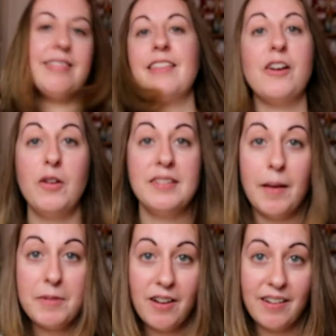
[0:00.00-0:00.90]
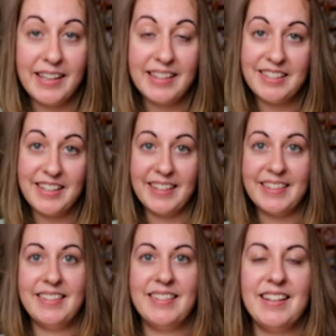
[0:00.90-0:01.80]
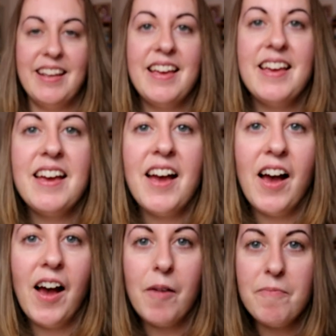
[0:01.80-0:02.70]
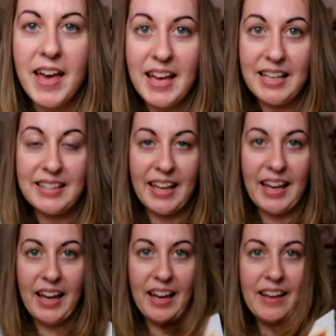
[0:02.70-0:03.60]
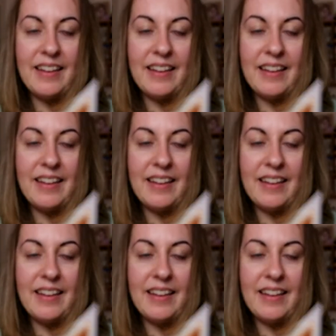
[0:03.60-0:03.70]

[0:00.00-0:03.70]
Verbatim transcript: The concept art is just amazing,